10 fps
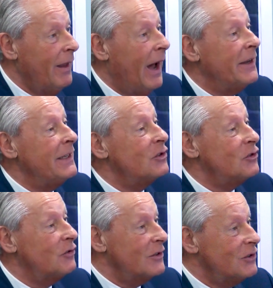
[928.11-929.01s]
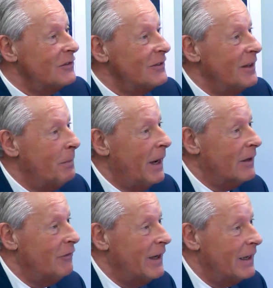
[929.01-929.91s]
and instructions to the
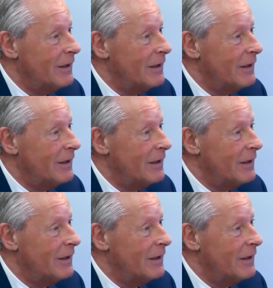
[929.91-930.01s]
Bank of England.